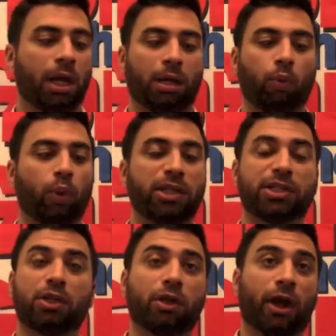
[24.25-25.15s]
Wins
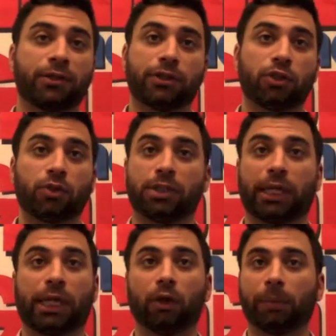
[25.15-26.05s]
and losses used
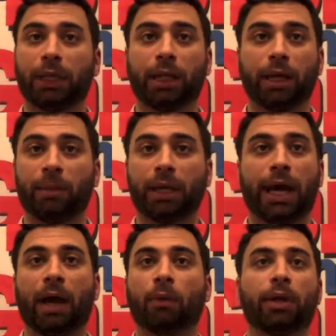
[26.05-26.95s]
to kill me. I mean,
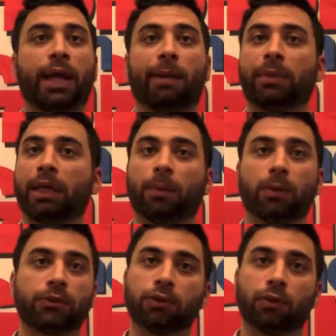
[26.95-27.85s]
I would not be
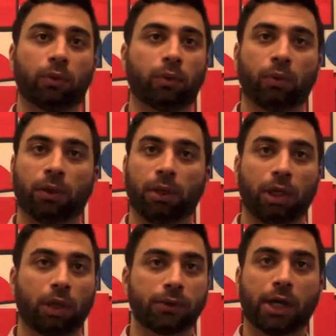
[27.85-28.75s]
able to,
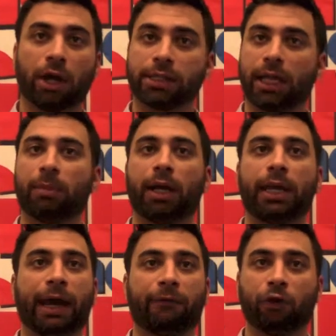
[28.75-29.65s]
talk to
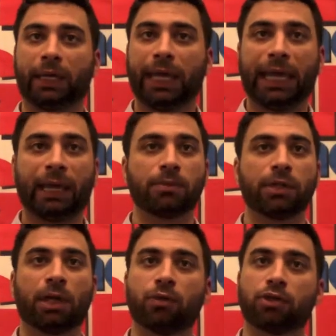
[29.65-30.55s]
anybody after
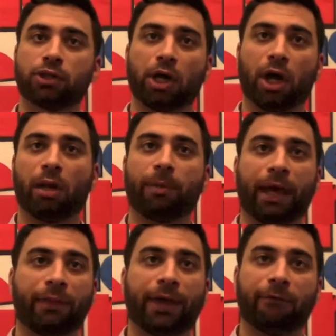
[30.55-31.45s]
games, and it was just all
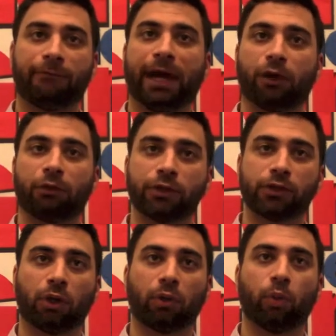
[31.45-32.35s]
about that final
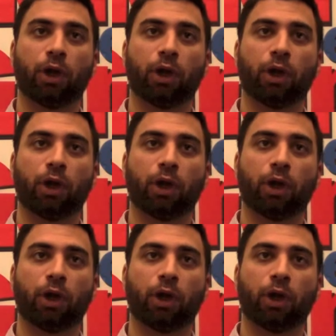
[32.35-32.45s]
result.